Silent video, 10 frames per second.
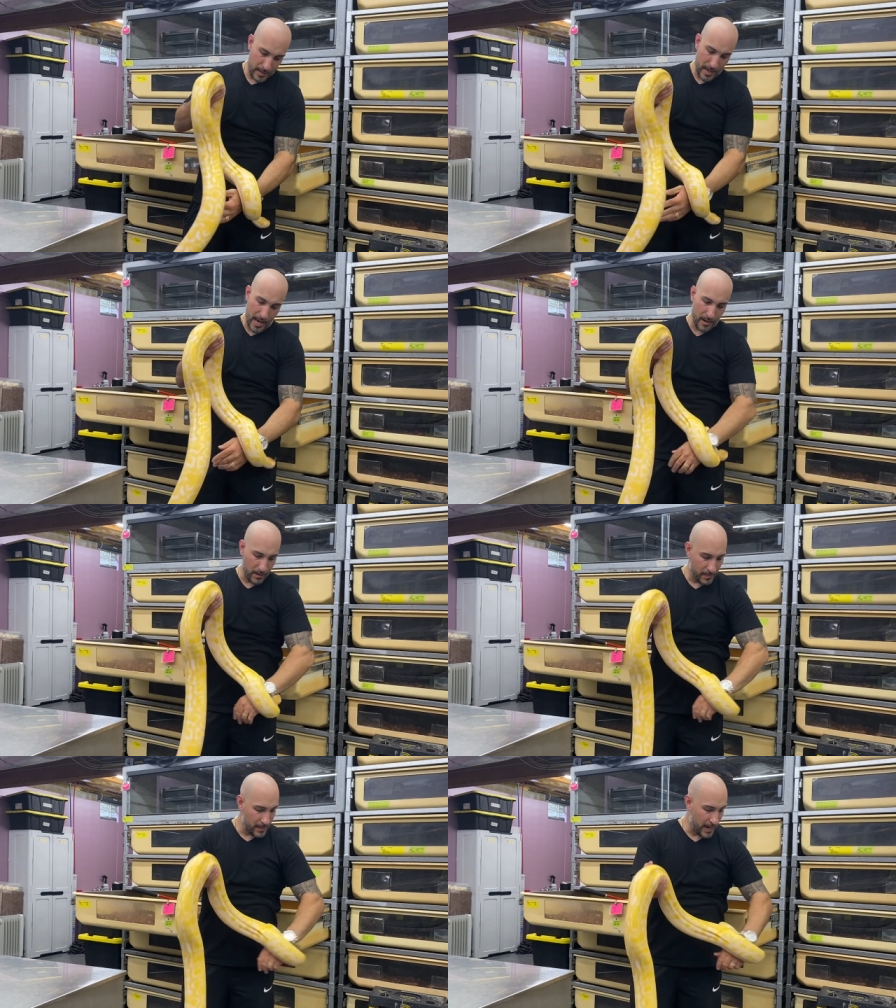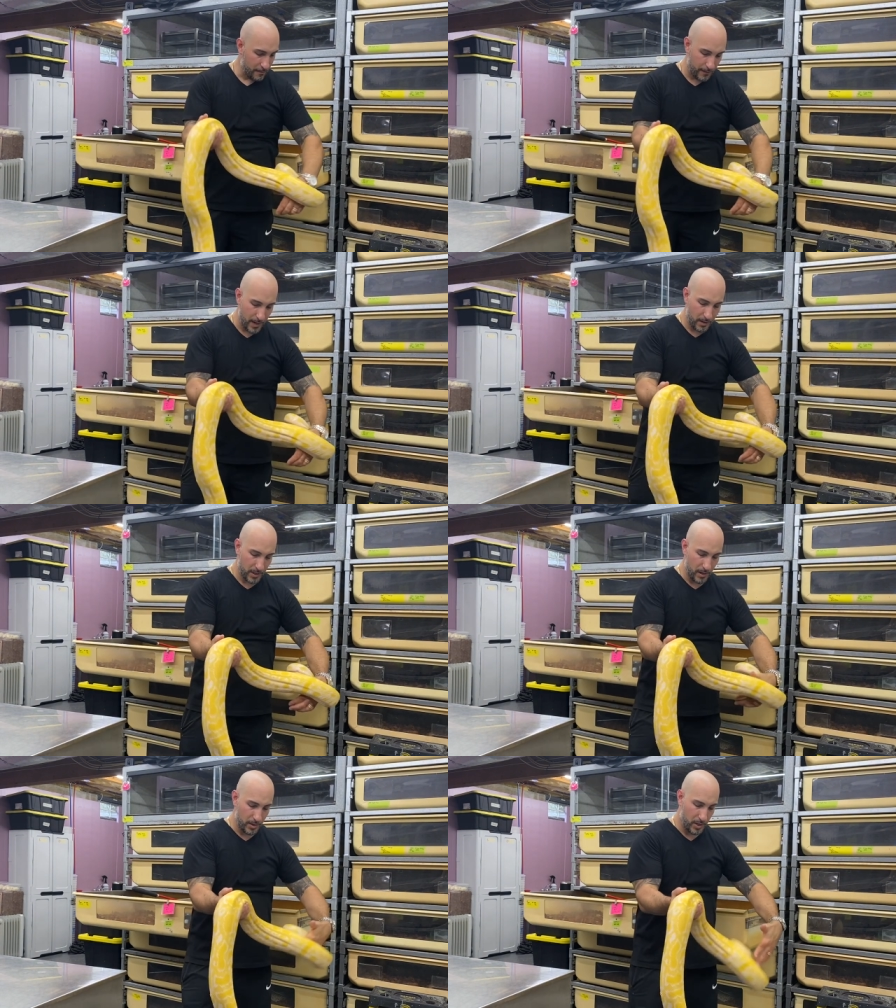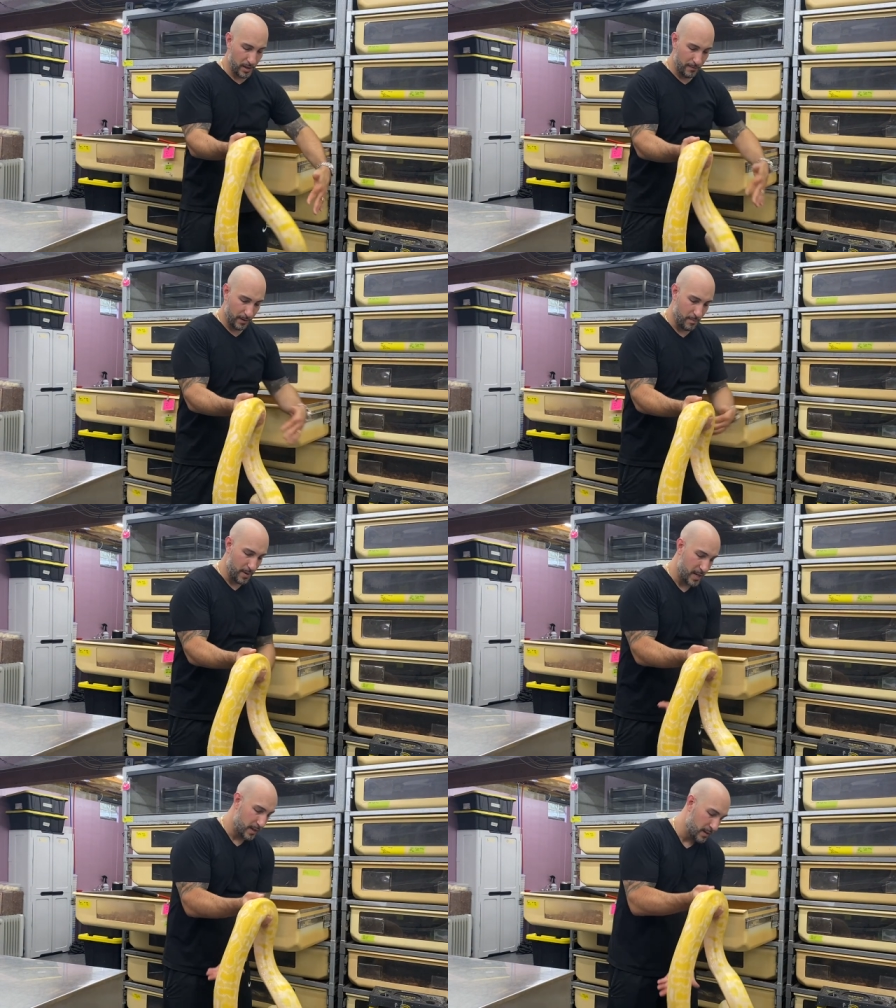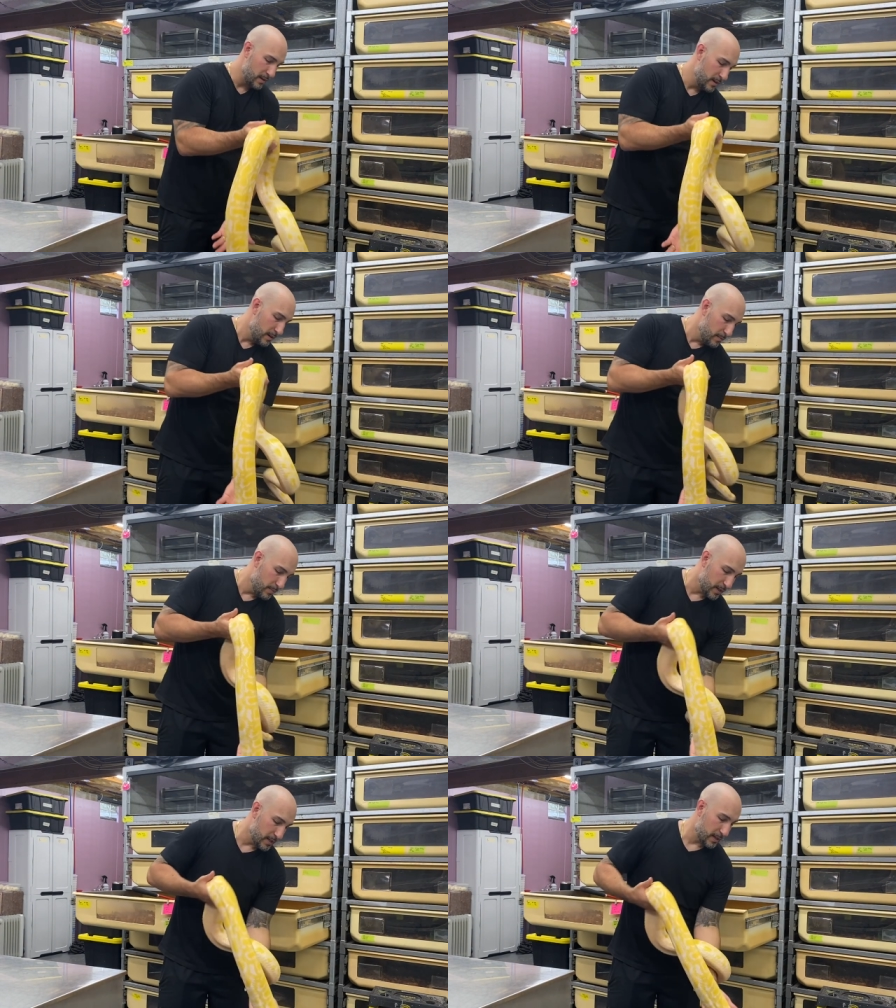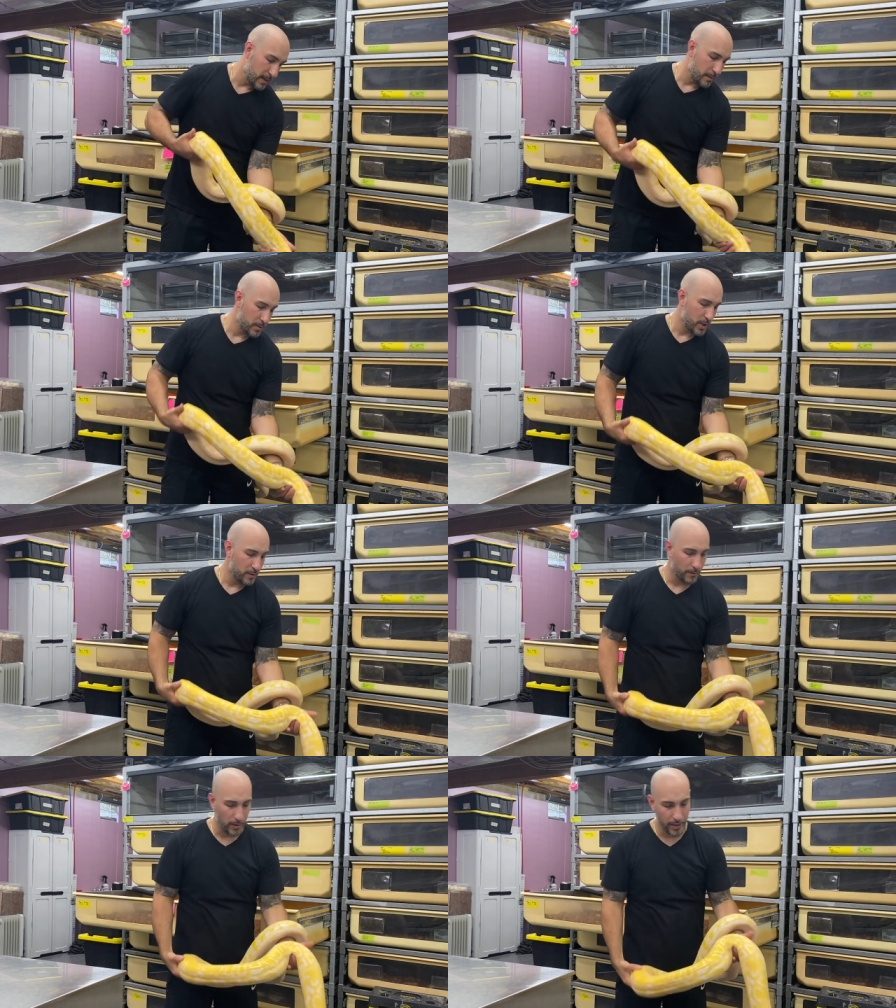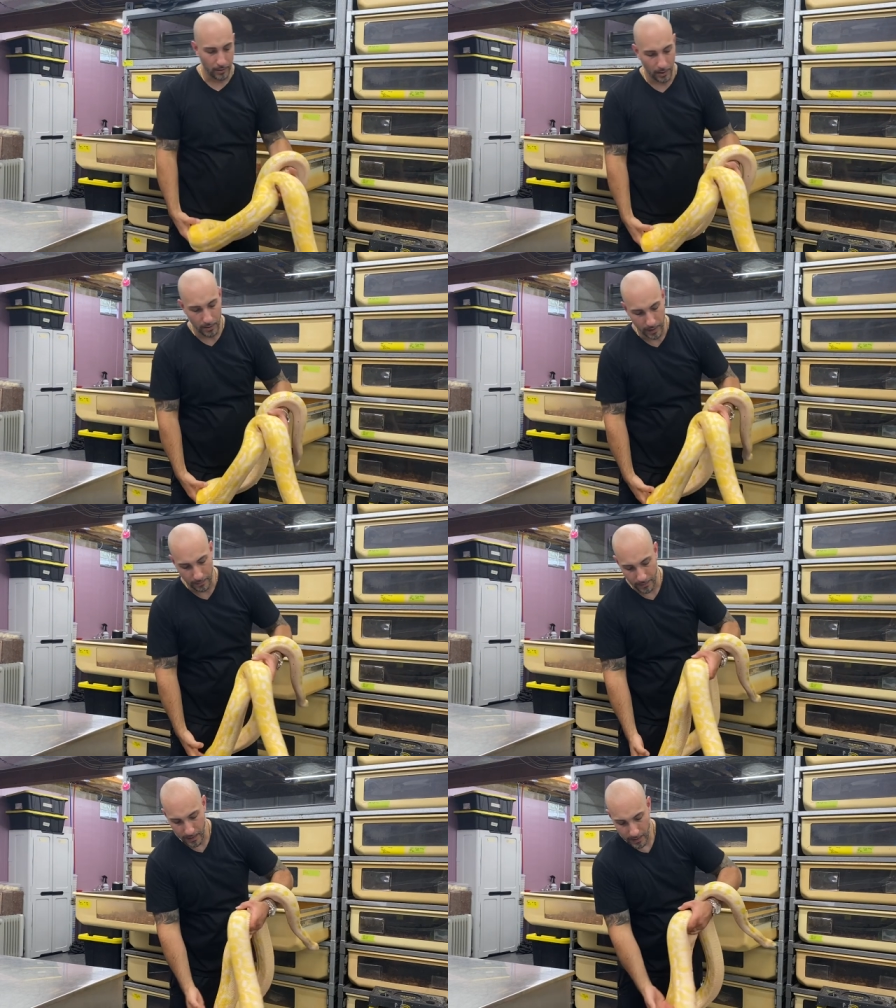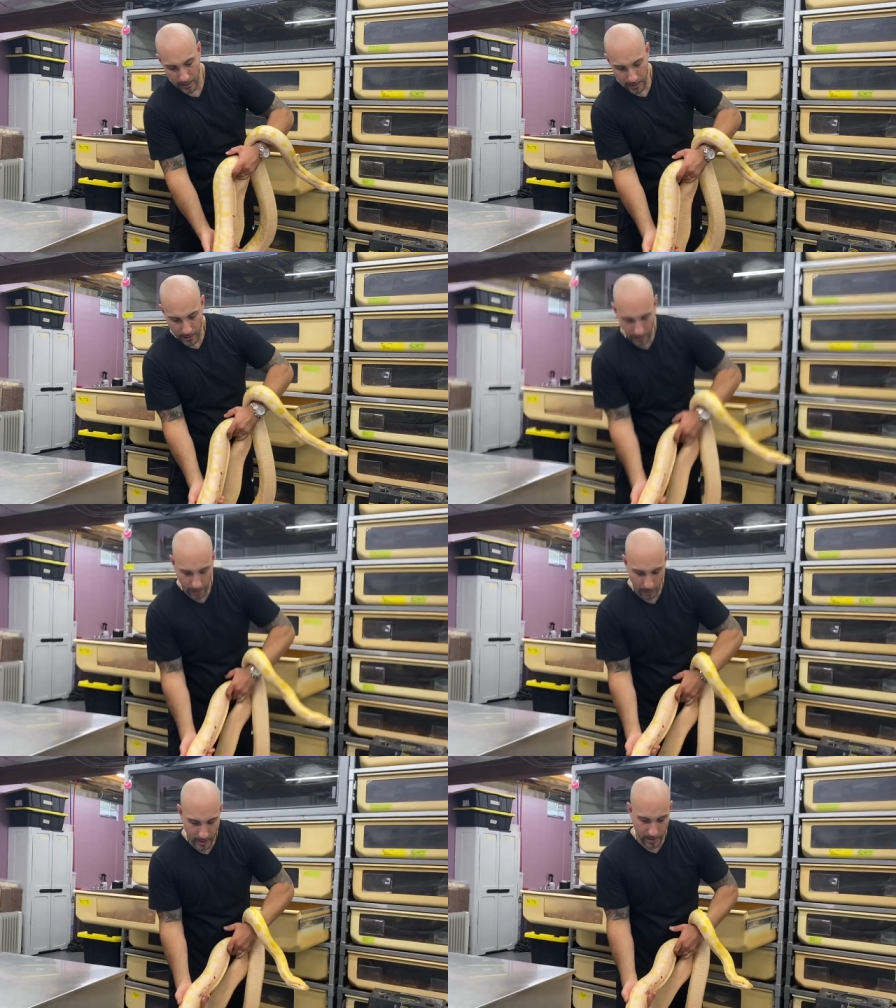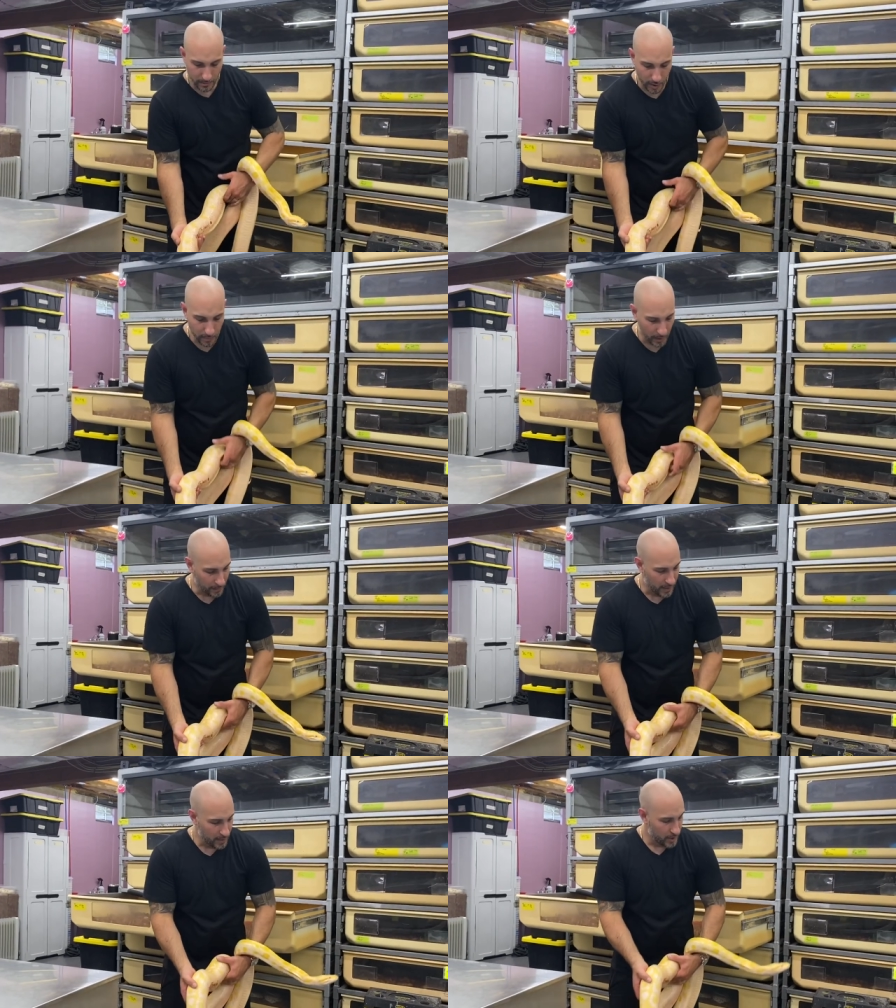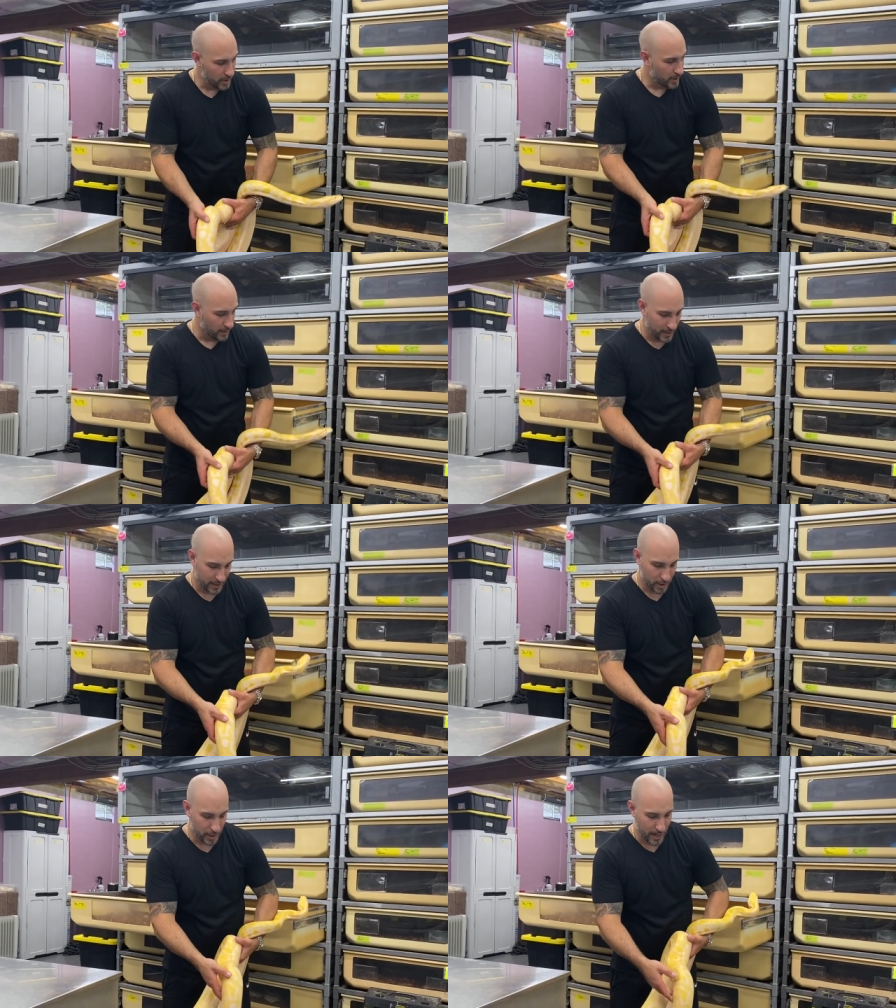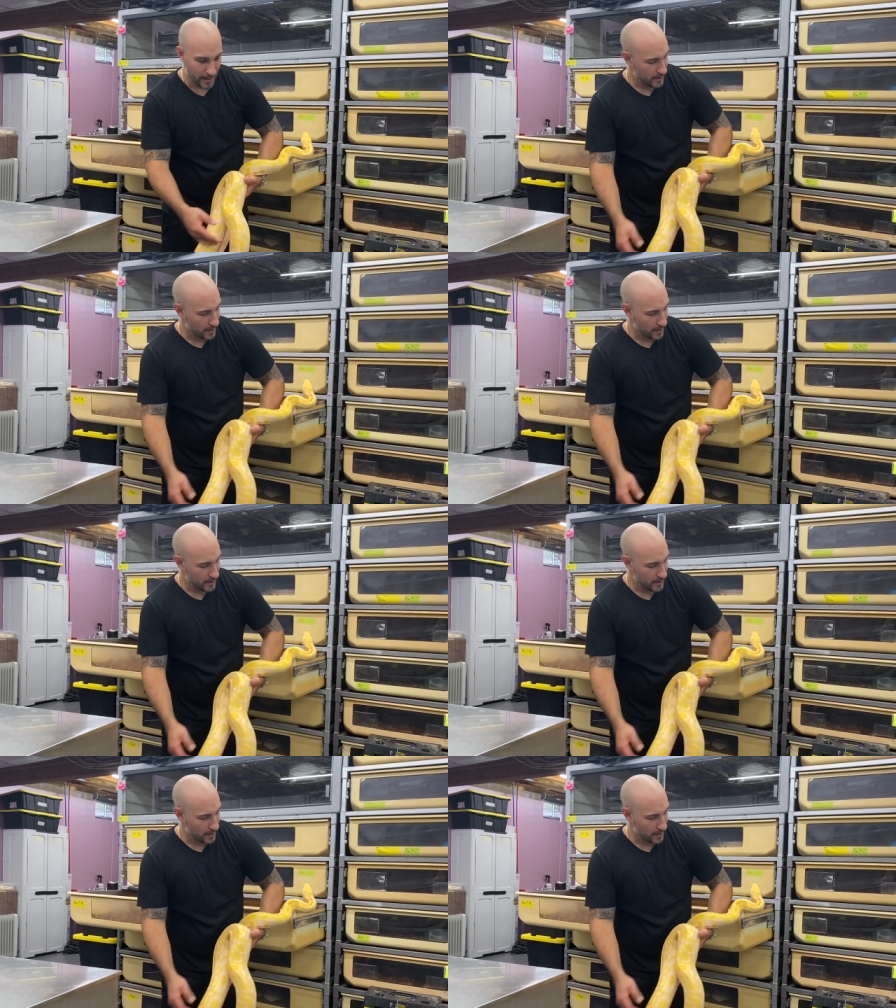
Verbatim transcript: eight or 10 feet or so. She's not very big, but uh, she's fully grown and I hope she doesn't poop on me. She's going into shed,